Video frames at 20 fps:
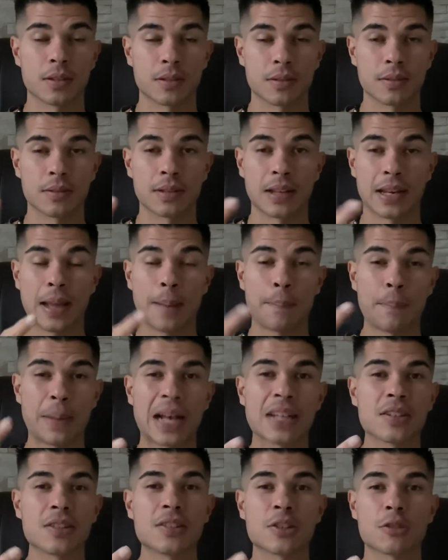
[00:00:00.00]
And that
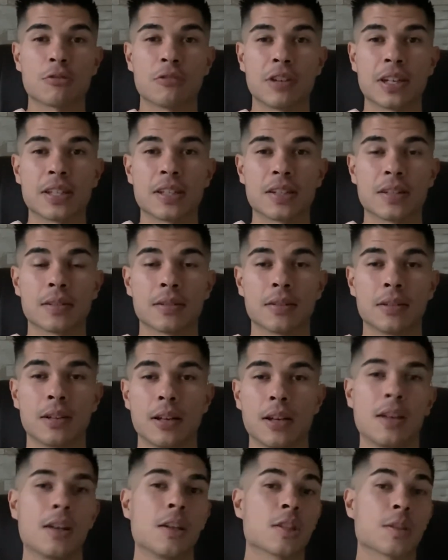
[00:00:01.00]
pattern is created.
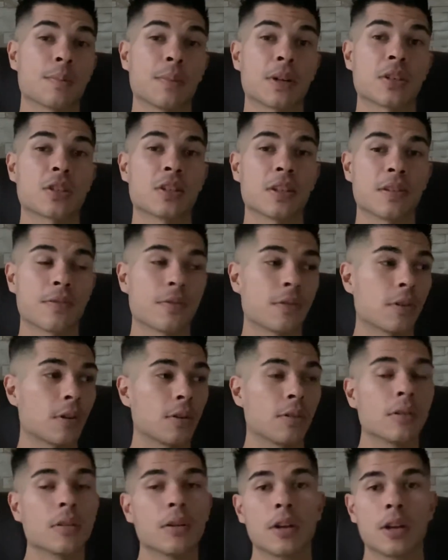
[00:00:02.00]
So imagine if, I
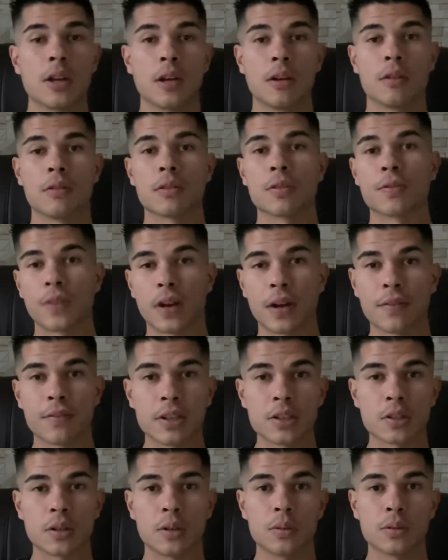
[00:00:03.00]
was 5 years
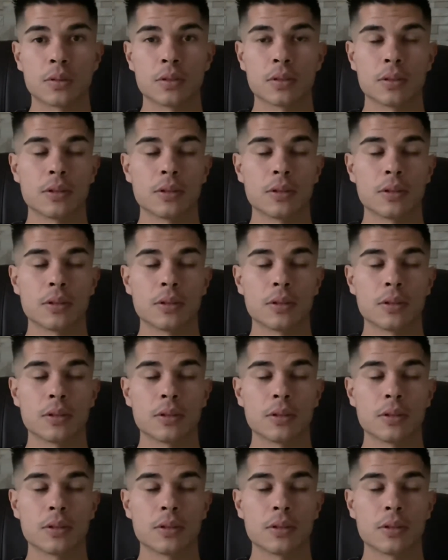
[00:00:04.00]
old